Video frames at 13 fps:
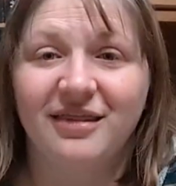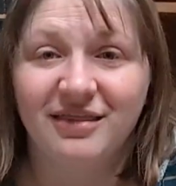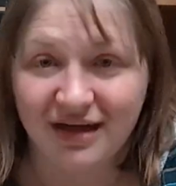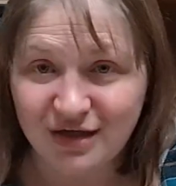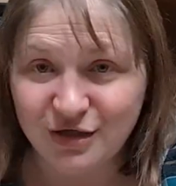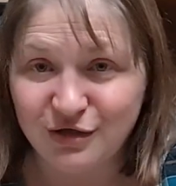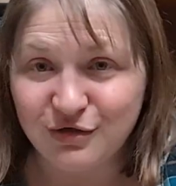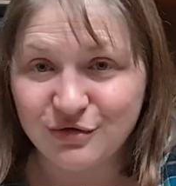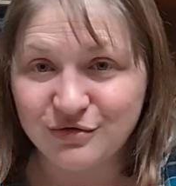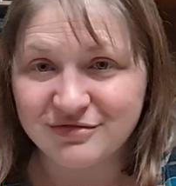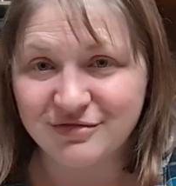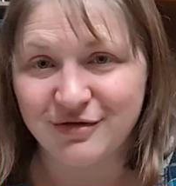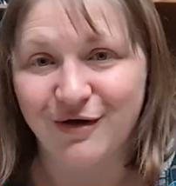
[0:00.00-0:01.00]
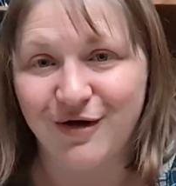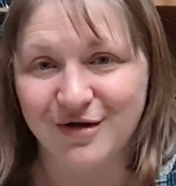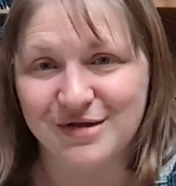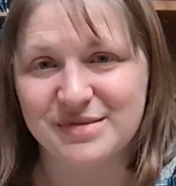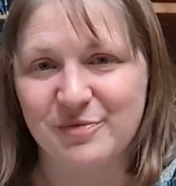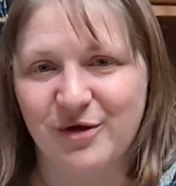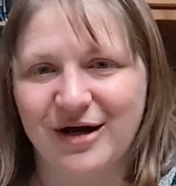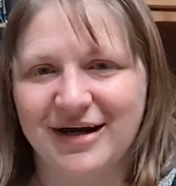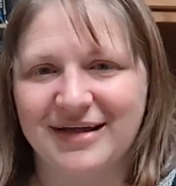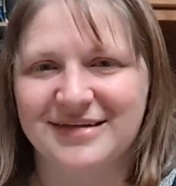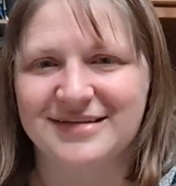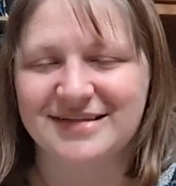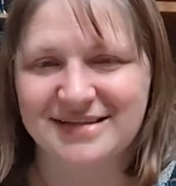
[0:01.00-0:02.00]
Thank you for all the support in
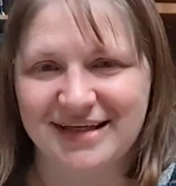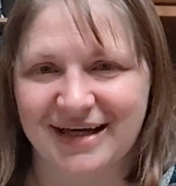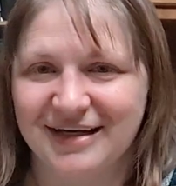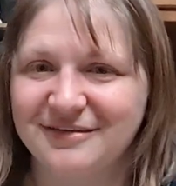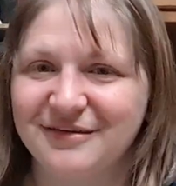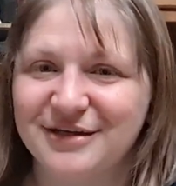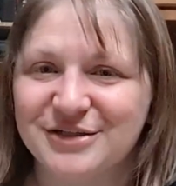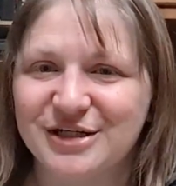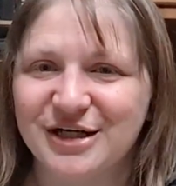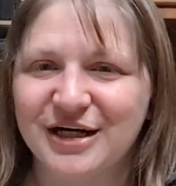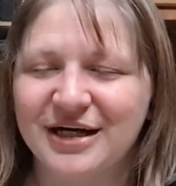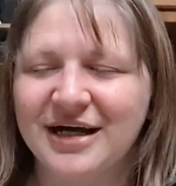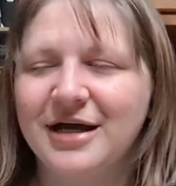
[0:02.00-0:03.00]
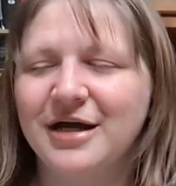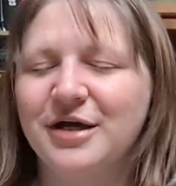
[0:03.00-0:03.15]
this exciting adventure.